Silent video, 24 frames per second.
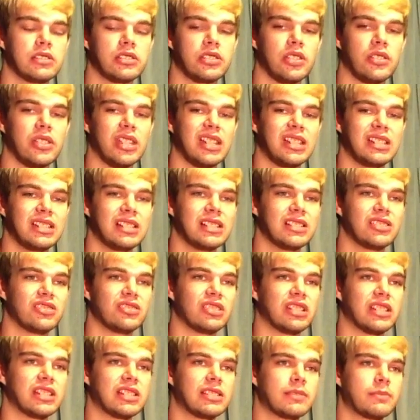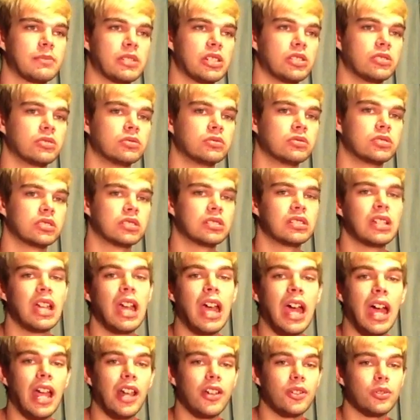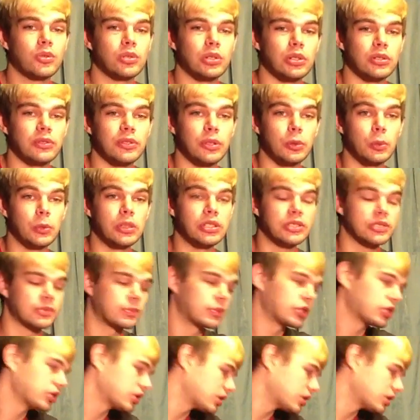so that it doesn't like spill. I don't know if it will spill,